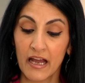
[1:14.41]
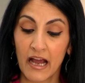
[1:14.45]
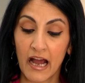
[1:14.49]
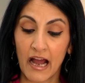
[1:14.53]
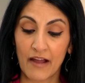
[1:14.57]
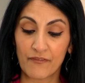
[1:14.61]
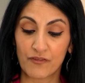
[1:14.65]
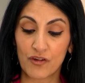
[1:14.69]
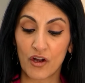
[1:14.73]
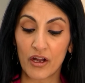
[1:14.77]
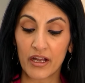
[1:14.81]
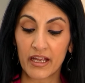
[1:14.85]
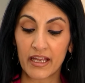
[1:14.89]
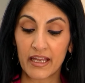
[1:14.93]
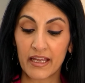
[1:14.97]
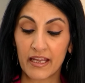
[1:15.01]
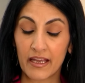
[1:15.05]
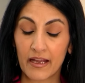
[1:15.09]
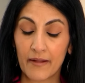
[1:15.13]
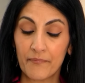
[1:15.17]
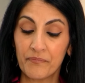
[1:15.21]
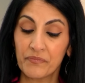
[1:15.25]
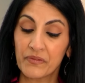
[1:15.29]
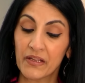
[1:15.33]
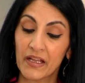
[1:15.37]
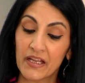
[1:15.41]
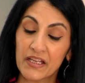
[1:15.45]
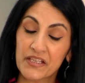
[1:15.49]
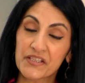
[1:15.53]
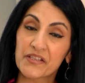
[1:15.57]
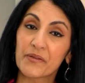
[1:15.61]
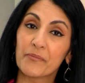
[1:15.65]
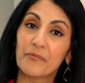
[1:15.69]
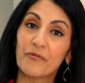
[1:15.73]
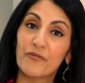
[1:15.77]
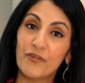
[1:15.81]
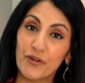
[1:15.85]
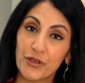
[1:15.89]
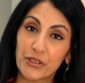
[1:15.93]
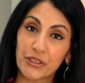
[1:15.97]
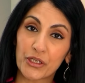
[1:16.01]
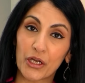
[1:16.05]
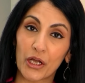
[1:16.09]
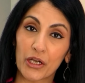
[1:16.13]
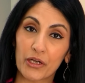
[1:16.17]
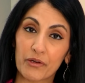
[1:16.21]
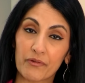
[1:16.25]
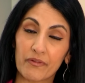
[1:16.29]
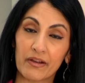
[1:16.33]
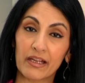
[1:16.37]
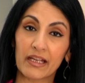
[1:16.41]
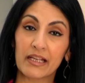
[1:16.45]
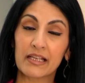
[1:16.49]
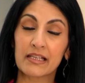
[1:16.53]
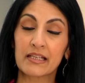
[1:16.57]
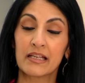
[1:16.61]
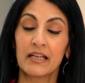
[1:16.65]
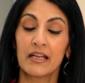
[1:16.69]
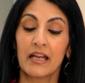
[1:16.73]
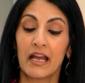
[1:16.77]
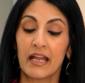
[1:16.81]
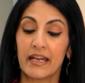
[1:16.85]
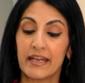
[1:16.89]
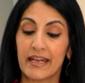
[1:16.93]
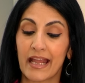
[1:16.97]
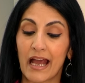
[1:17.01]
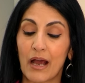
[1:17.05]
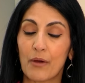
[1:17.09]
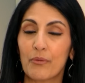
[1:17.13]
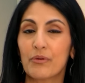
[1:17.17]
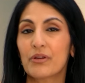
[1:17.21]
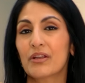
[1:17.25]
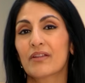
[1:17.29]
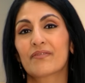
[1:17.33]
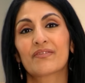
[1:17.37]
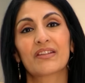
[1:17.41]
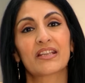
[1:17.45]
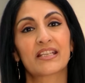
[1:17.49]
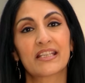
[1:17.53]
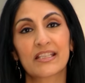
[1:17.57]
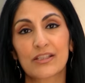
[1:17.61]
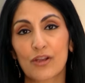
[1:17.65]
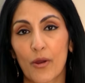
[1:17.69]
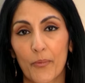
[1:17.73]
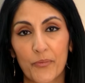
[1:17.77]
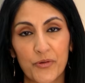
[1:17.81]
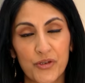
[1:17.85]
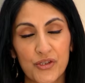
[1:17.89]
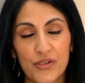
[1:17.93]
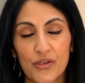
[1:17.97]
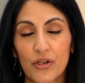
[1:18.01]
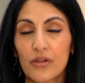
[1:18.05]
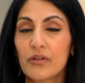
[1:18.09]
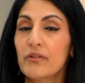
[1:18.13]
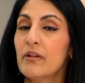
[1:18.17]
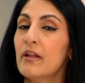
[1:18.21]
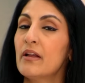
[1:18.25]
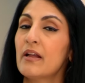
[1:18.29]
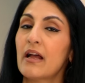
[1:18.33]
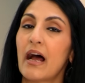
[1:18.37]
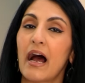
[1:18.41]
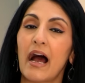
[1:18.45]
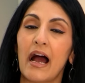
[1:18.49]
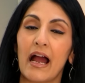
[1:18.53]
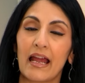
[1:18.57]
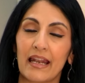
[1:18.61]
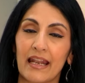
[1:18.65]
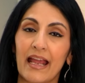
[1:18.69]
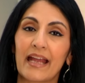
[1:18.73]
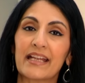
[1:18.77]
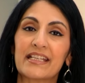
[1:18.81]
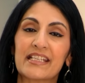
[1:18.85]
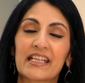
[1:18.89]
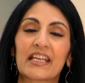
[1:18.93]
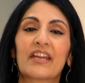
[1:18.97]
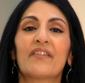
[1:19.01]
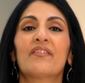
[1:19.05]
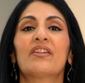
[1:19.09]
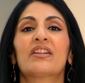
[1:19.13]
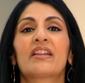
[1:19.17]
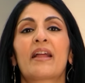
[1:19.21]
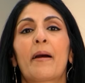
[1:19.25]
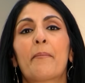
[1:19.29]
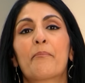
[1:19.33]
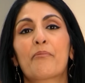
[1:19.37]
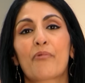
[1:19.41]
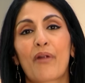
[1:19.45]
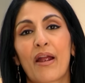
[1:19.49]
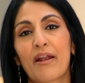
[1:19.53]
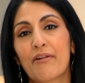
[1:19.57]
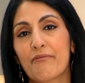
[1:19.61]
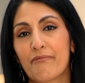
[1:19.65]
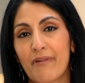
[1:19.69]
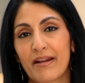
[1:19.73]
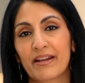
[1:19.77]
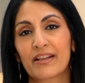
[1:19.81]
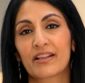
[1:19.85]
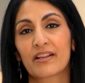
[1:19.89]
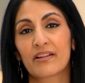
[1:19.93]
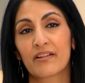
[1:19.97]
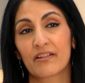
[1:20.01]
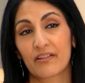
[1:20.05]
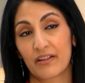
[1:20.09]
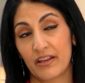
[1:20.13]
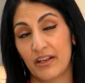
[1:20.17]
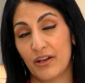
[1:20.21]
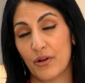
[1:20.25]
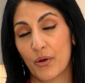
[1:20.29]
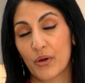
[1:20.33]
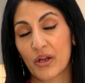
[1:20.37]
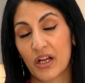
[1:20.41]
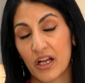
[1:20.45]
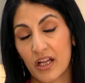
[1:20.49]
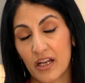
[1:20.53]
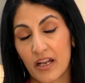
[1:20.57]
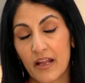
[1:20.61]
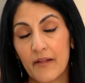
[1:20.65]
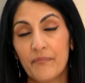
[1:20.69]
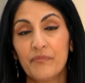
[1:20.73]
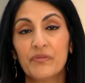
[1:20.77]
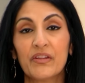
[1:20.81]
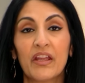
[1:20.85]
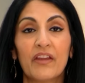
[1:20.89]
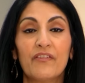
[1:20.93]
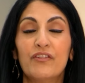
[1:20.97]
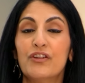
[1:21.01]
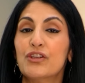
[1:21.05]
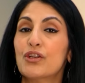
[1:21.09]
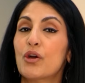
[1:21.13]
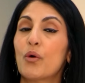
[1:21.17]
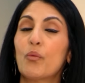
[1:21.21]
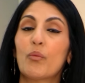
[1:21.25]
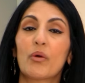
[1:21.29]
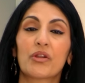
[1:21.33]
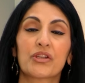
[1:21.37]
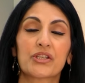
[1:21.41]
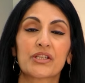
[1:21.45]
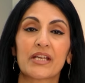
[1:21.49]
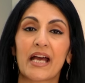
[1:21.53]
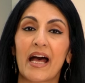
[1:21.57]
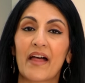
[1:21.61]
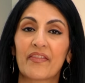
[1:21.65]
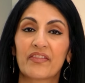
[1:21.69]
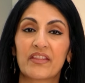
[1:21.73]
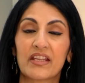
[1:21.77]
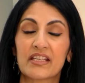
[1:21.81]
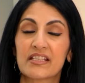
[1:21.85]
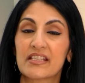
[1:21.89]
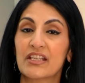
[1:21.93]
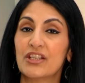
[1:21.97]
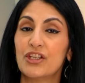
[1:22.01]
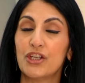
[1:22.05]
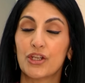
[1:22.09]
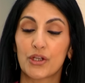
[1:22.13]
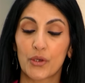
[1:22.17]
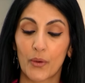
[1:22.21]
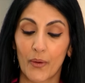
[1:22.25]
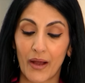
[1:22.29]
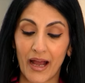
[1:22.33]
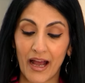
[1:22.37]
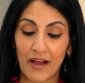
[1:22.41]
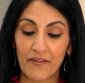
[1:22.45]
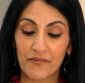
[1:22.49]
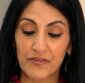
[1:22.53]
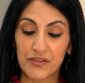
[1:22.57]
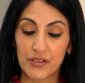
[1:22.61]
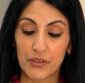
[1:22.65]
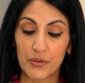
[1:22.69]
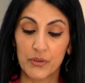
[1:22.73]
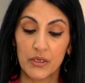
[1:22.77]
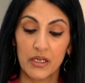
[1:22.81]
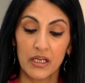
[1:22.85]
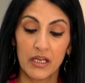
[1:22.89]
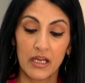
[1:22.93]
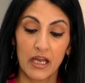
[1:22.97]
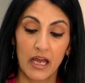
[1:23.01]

I've got here some food colouring. Now, this is optional. I like to give it that bright red colour. If you don't want to add this in, you don't have to.